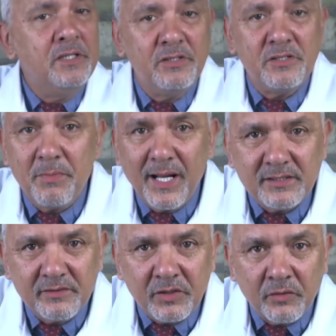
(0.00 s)
You just
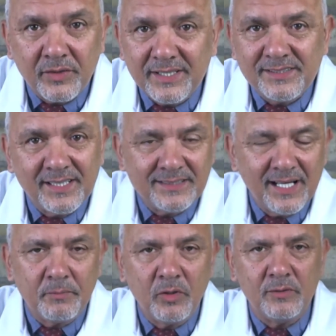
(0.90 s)
might have done. These things
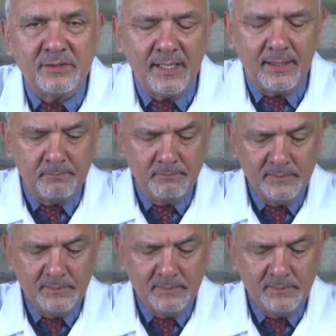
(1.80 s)
happen all the time.